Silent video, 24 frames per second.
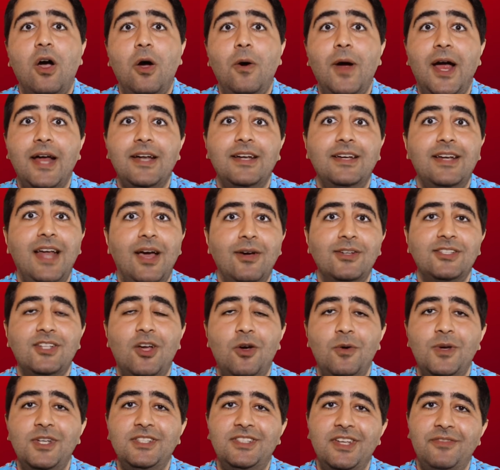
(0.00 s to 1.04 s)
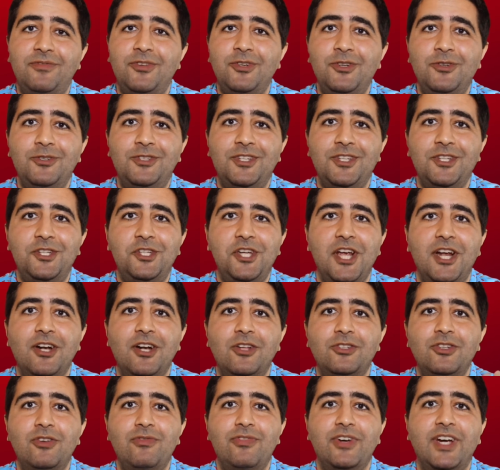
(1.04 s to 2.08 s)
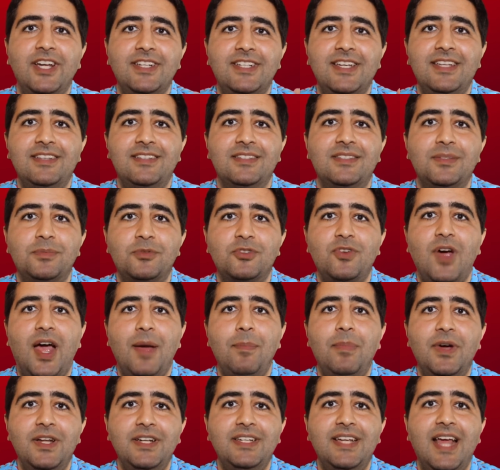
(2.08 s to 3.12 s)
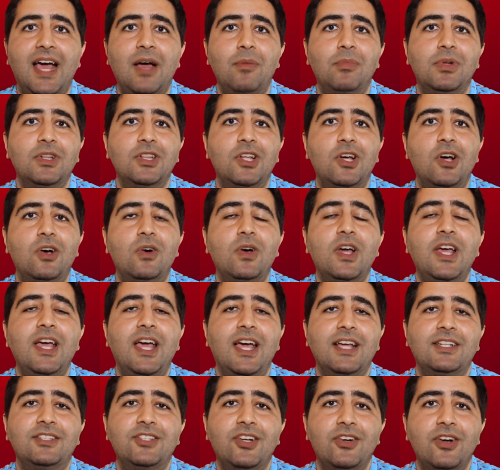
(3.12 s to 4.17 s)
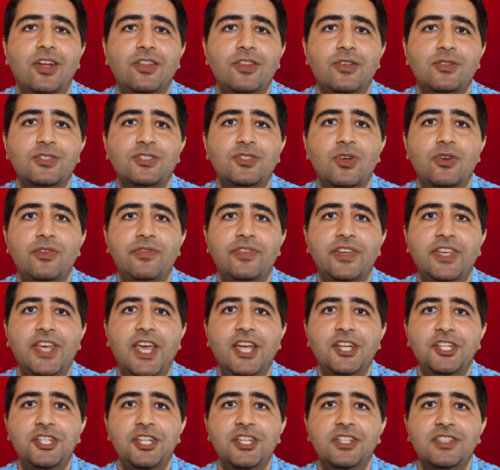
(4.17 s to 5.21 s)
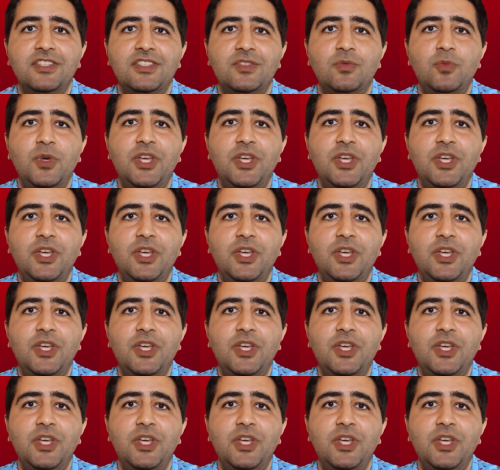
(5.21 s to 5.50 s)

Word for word: All right, now as always, if you're new to the channel, don't forget to hit the subscribe button down below and turn on those notifications.